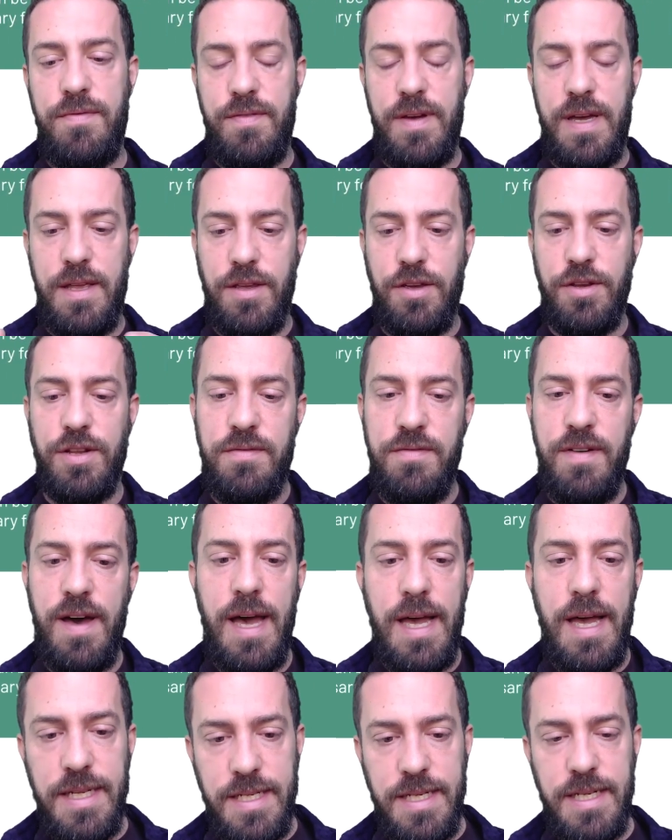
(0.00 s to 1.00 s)
Your
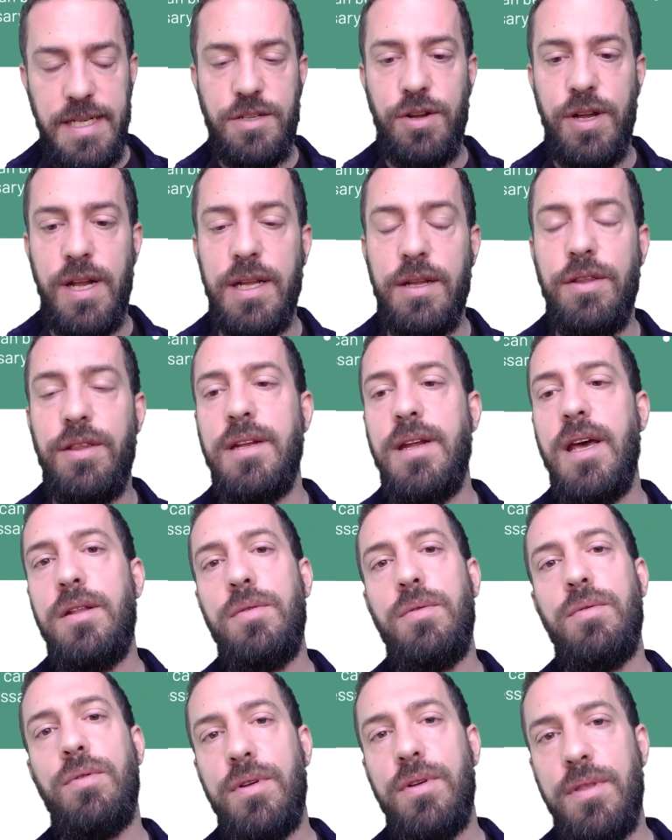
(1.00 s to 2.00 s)
device is connected to the
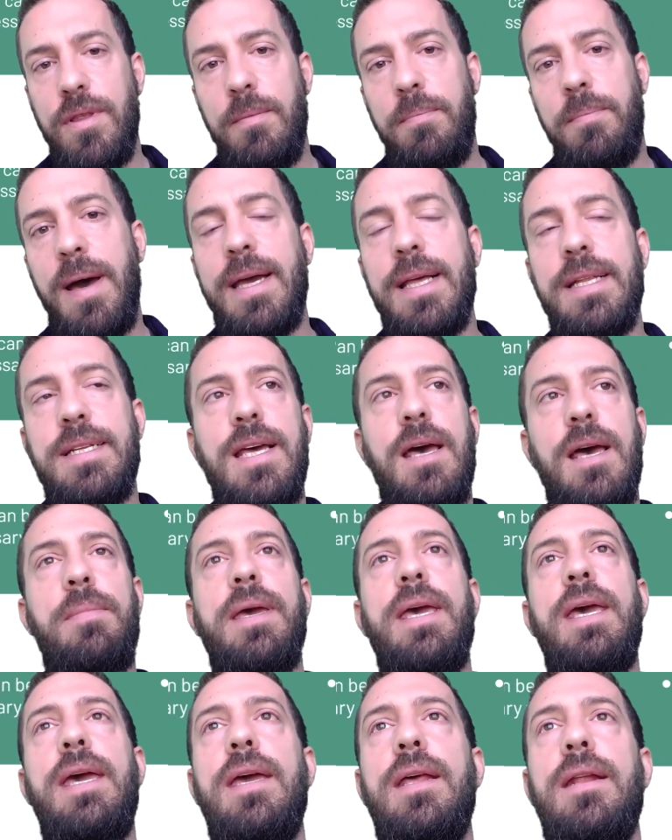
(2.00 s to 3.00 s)
network, there are packets
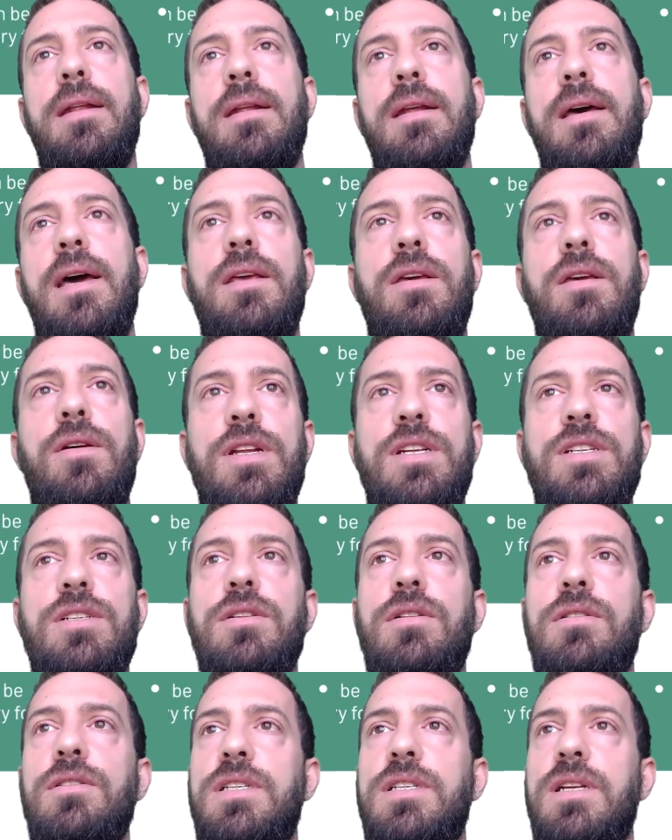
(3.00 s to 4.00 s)
coming in, and you
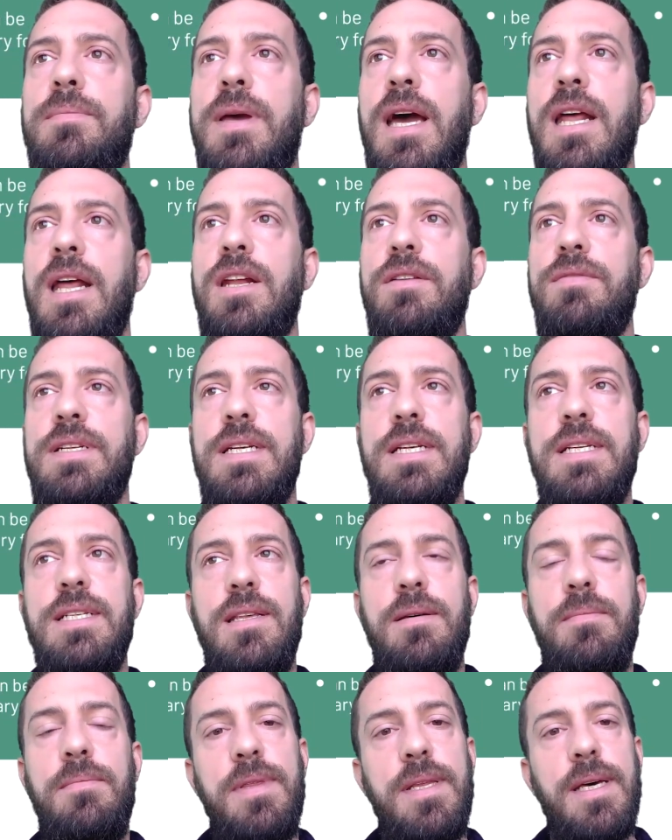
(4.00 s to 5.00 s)
install some kind of a
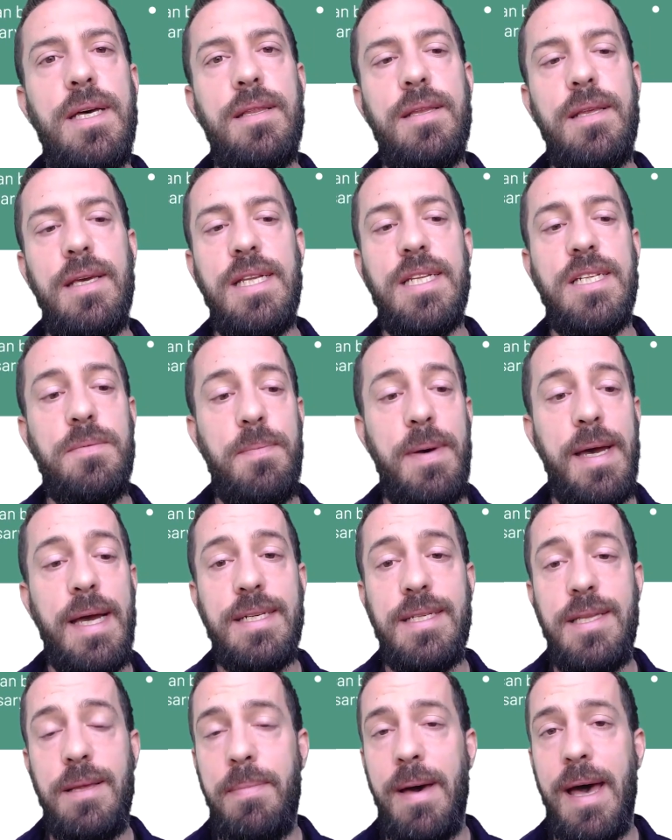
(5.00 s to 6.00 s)
system that
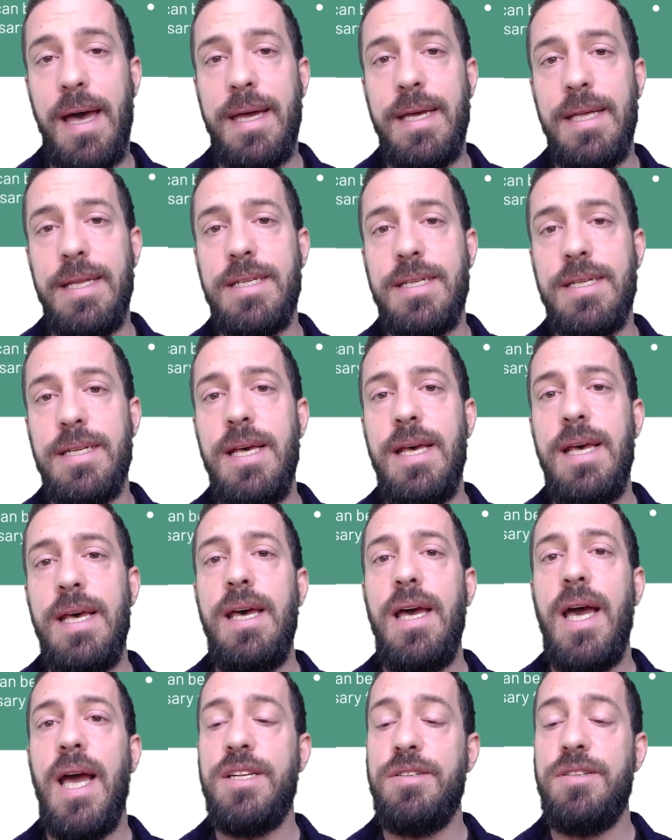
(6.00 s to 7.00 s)
inspects the packets
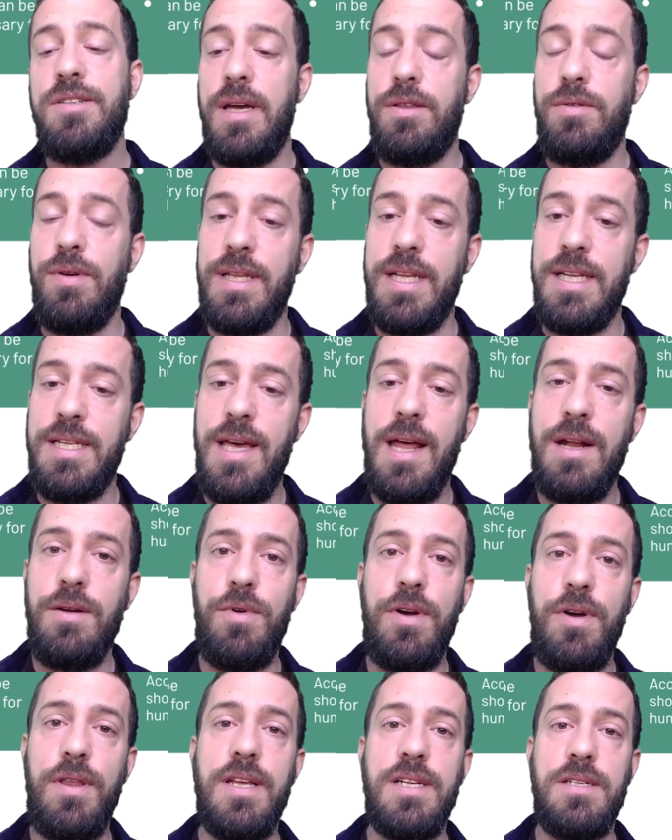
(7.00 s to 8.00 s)
and try to understand
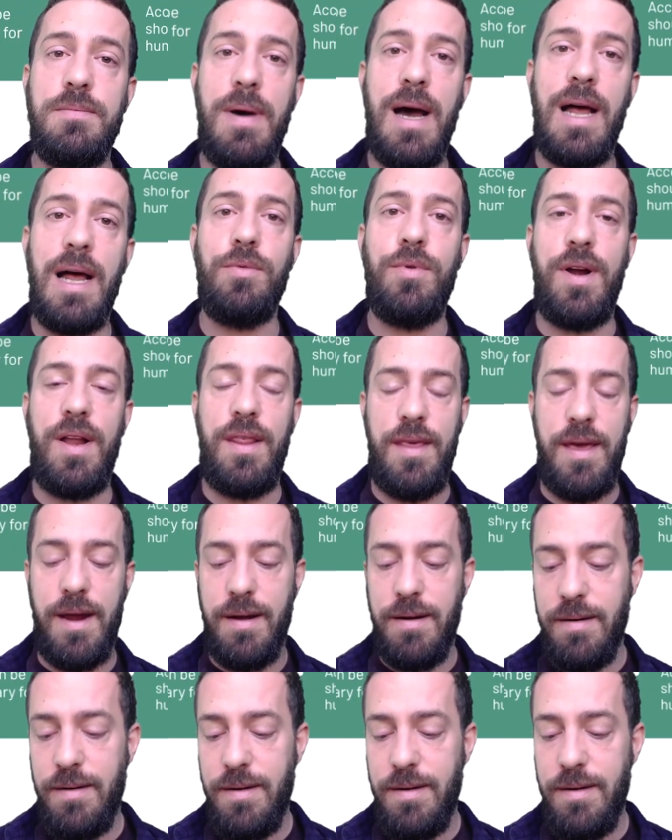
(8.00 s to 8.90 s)
whether there's malware there.